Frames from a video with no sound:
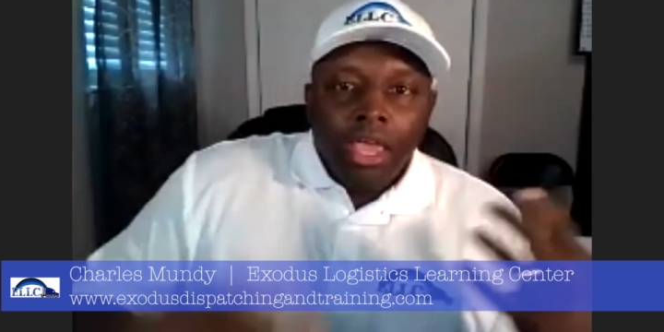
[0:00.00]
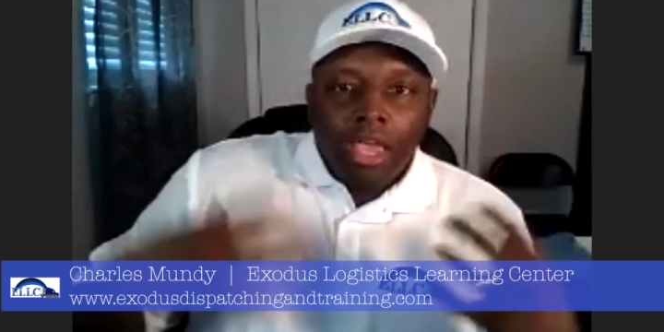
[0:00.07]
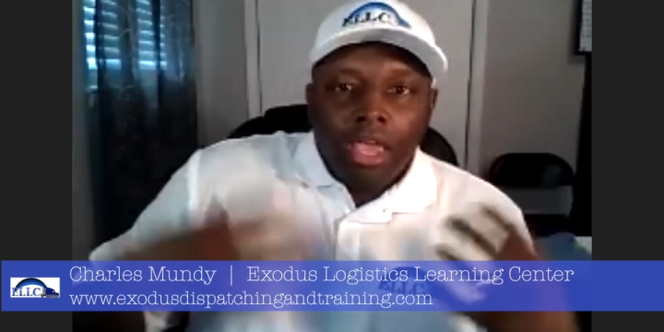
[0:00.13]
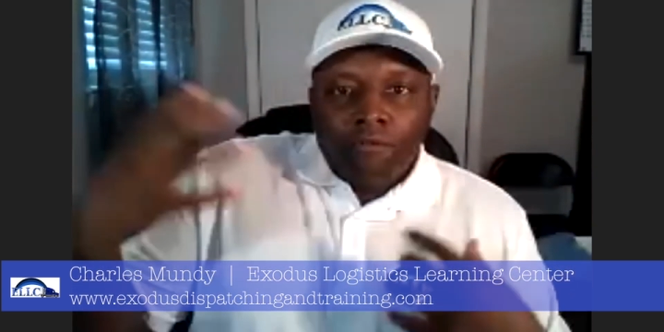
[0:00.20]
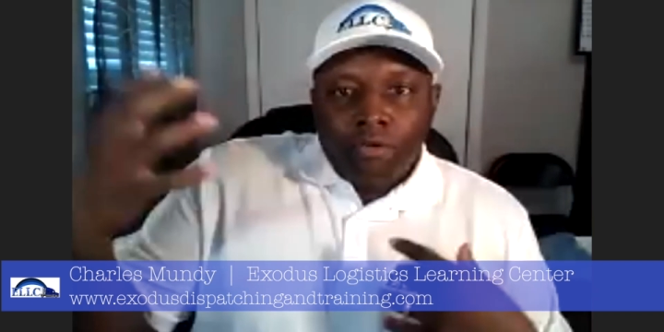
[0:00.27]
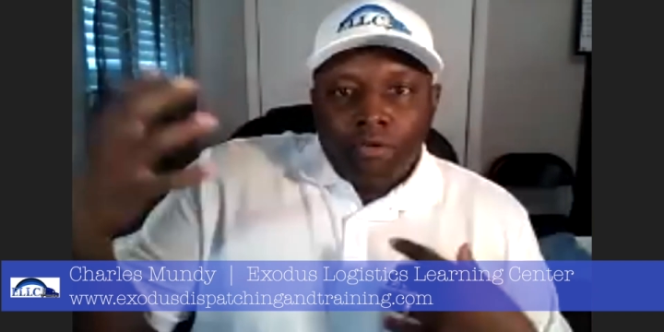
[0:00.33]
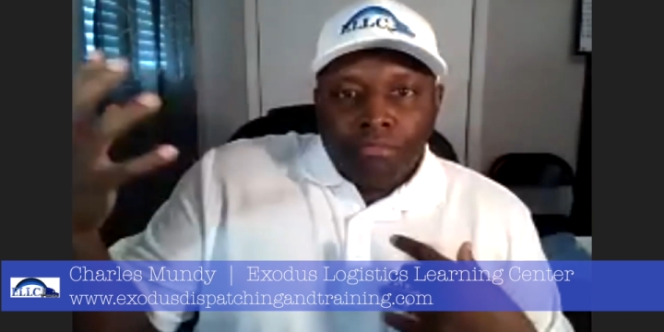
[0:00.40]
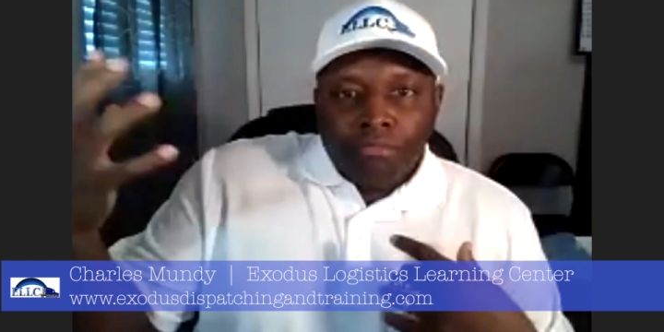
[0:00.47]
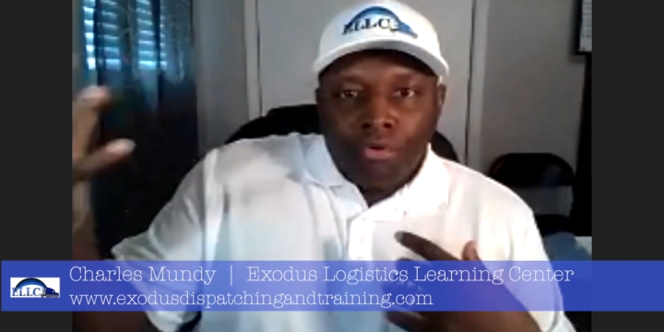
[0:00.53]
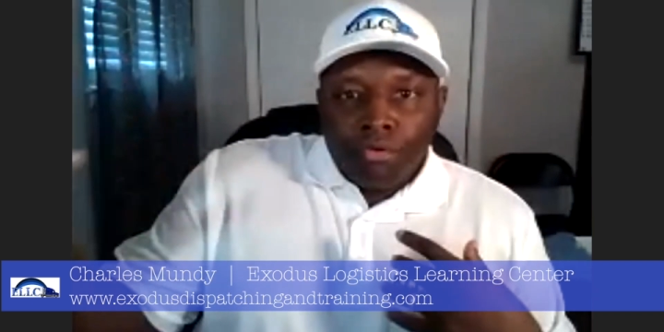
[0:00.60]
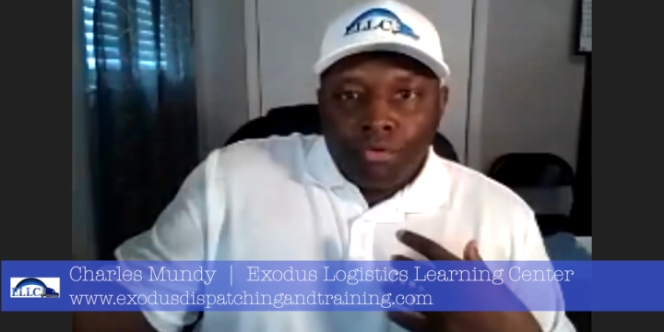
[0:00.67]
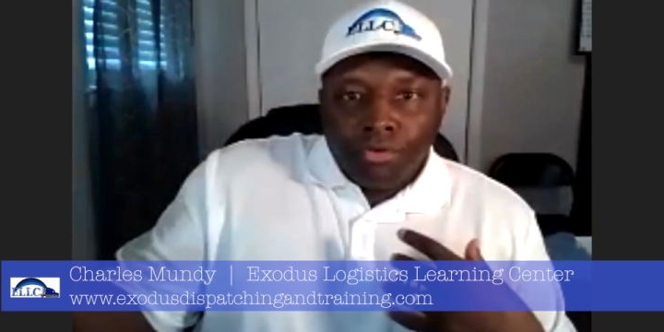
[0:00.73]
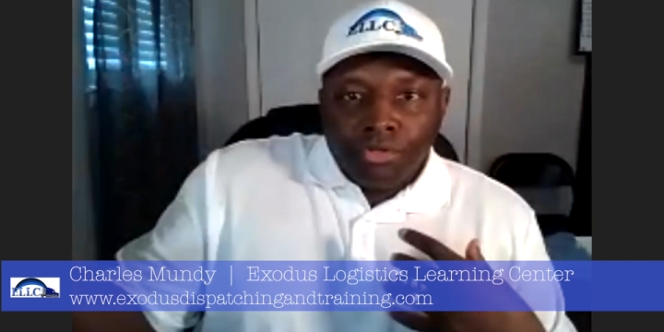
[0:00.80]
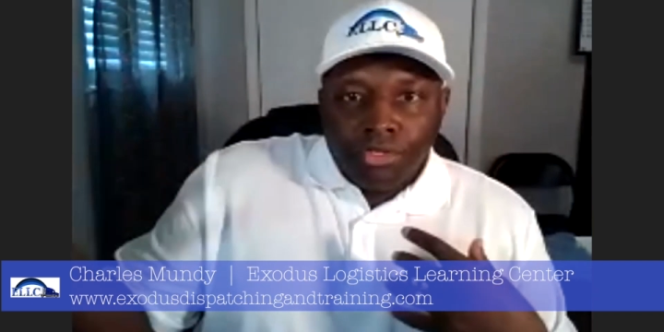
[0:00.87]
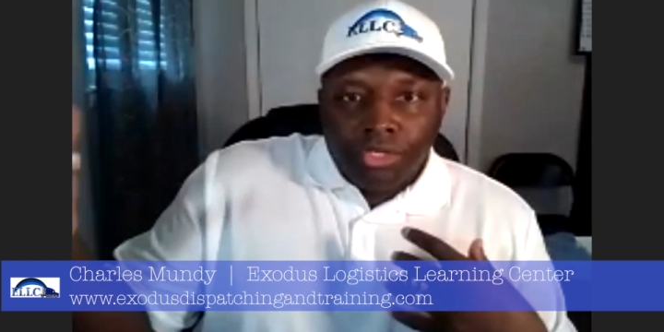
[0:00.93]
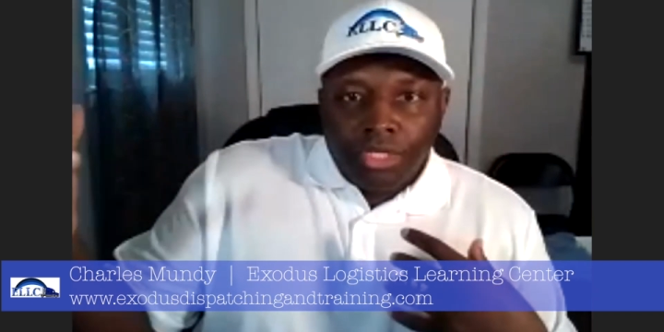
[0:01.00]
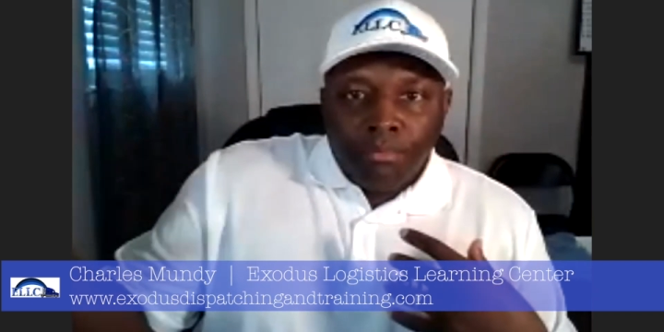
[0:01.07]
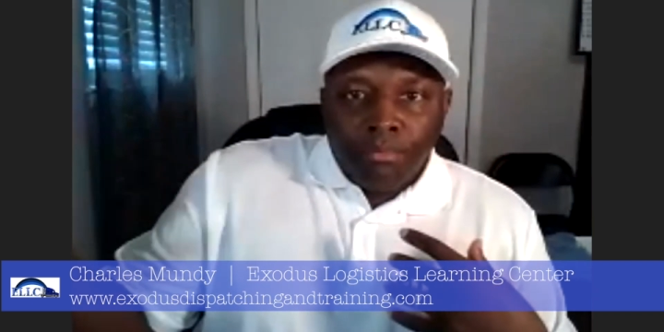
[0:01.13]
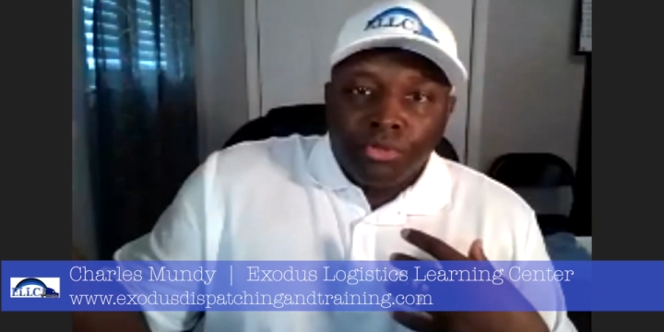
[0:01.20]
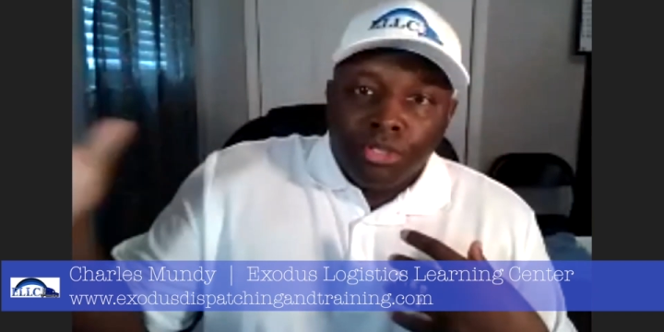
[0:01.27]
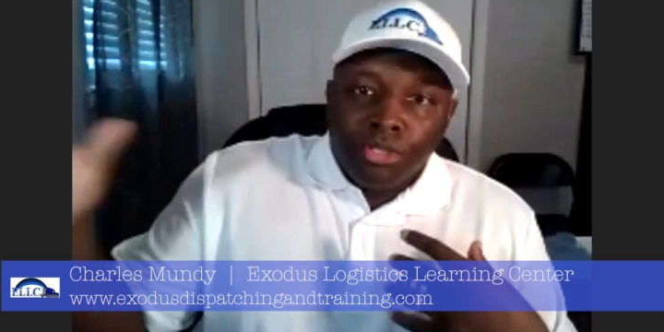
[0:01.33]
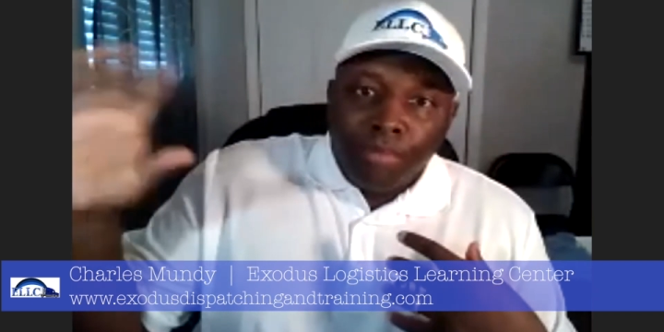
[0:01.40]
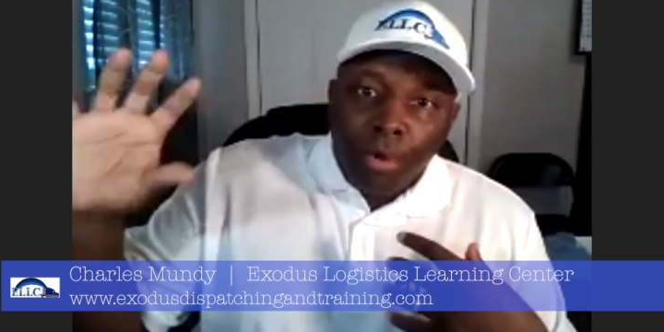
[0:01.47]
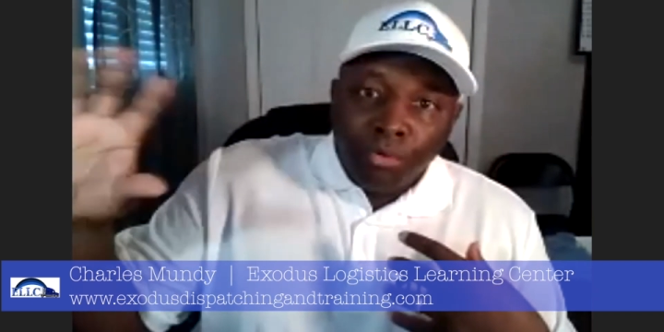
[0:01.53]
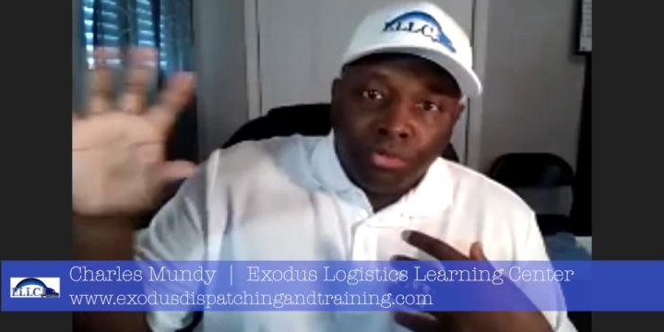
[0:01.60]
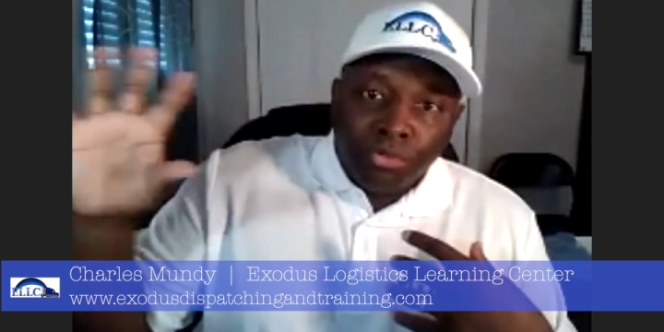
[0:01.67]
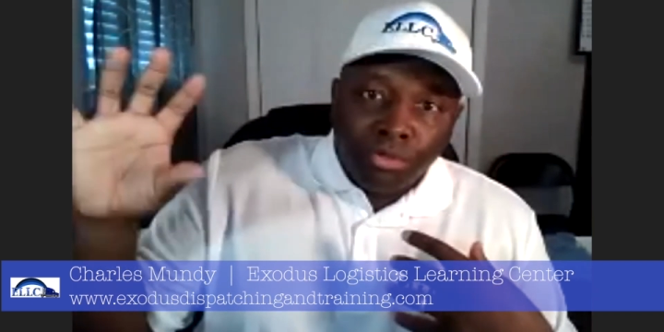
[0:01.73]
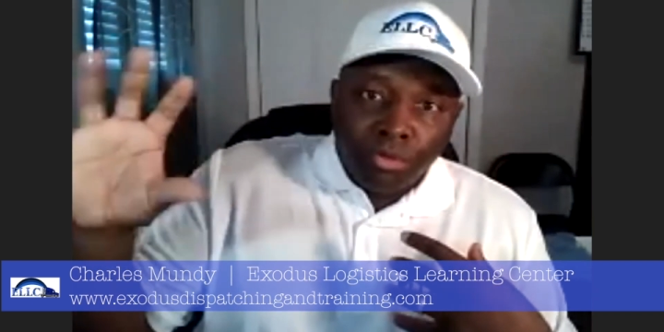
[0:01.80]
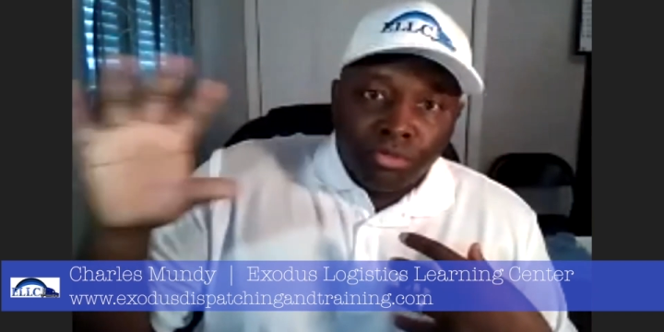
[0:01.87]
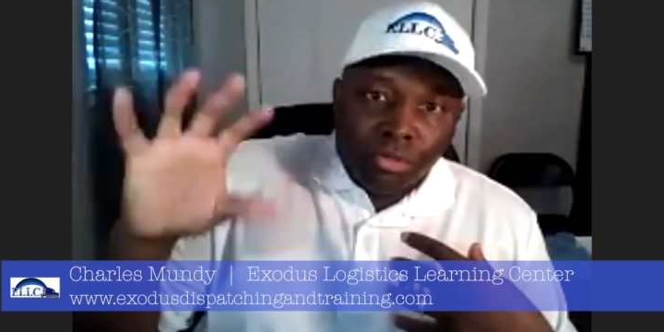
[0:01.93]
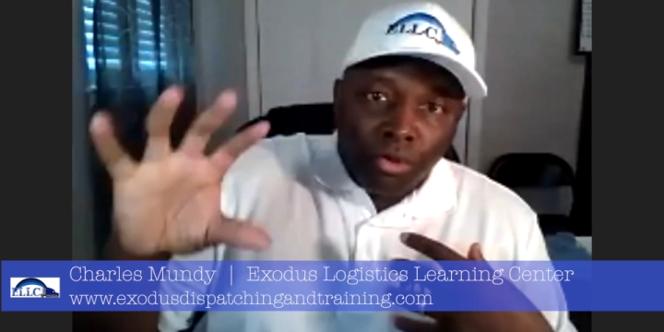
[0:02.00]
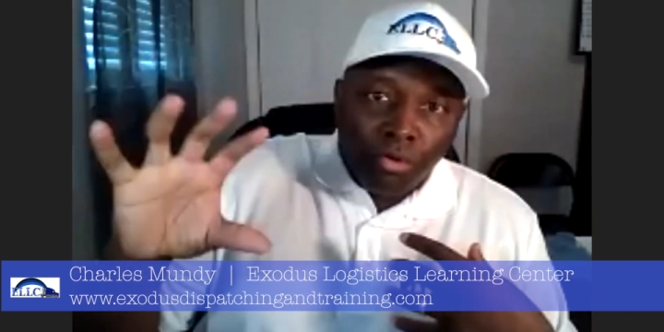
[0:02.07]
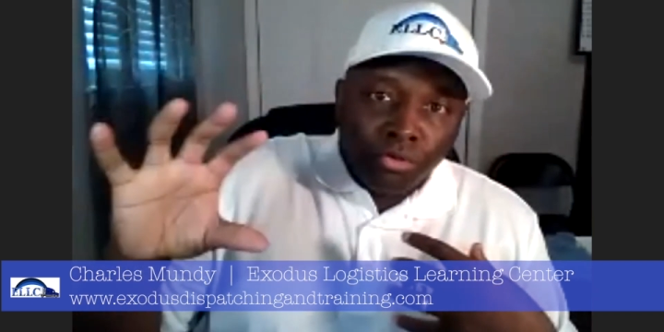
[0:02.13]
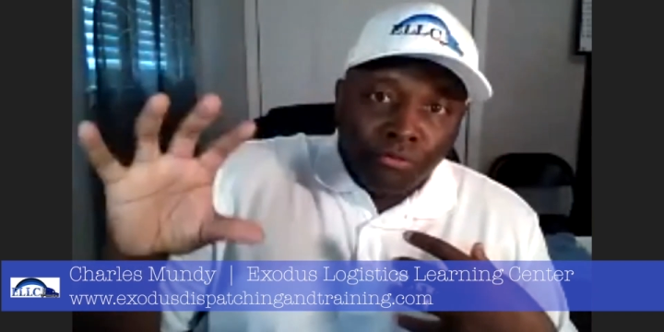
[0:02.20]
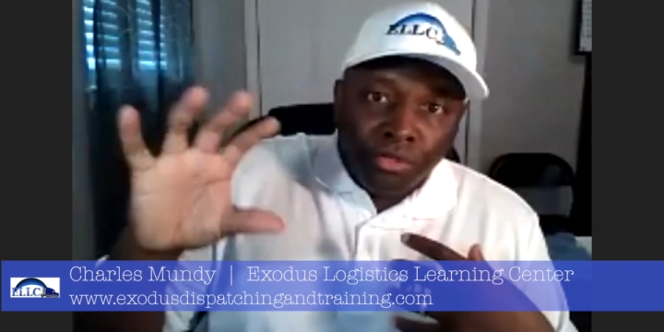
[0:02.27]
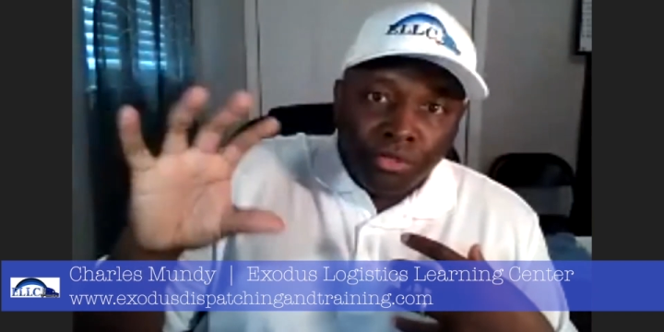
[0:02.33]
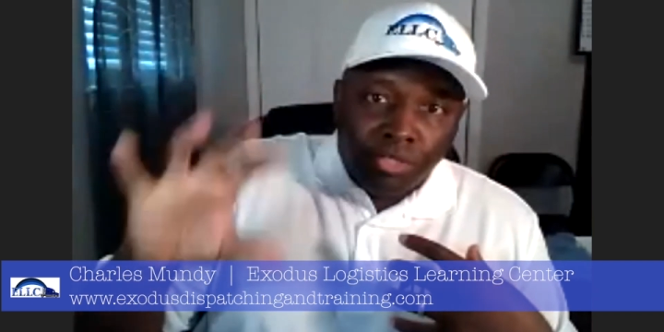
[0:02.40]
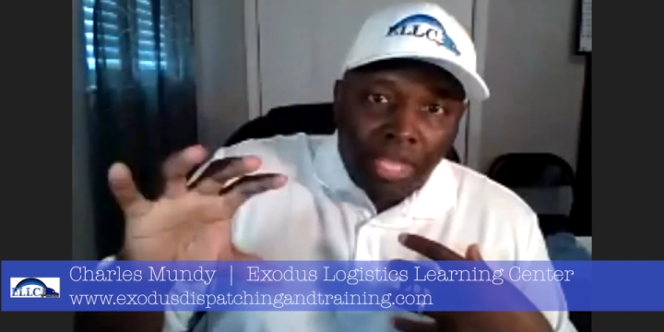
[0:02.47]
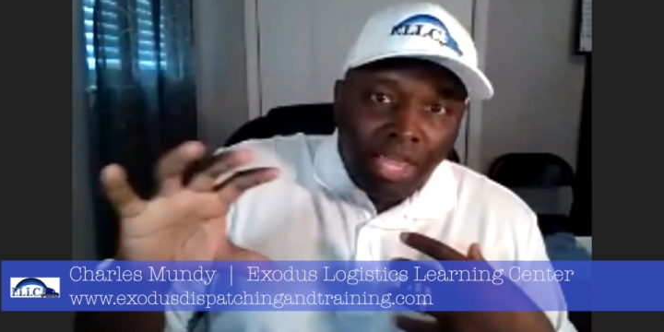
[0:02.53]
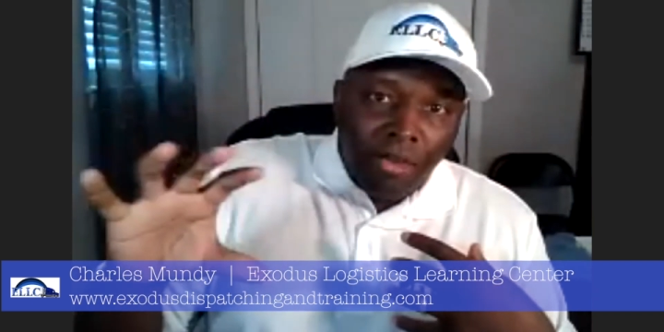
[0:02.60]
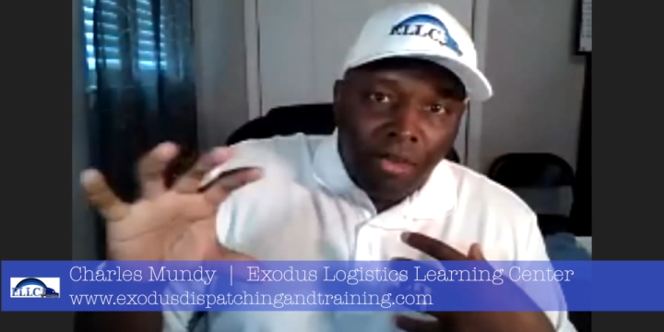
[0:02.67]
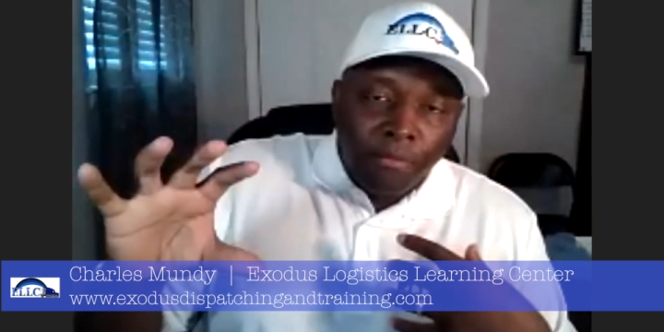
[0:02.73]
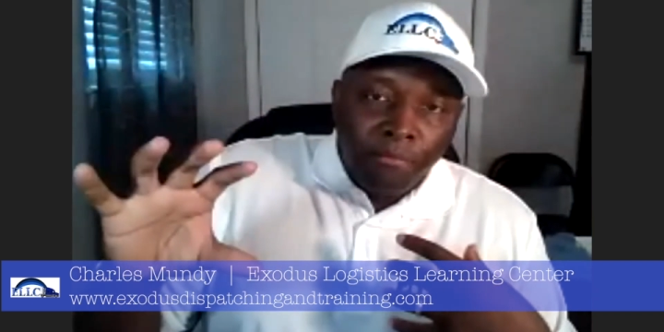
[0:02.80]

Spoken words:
and for the brokers and shippers to post those loads for sale.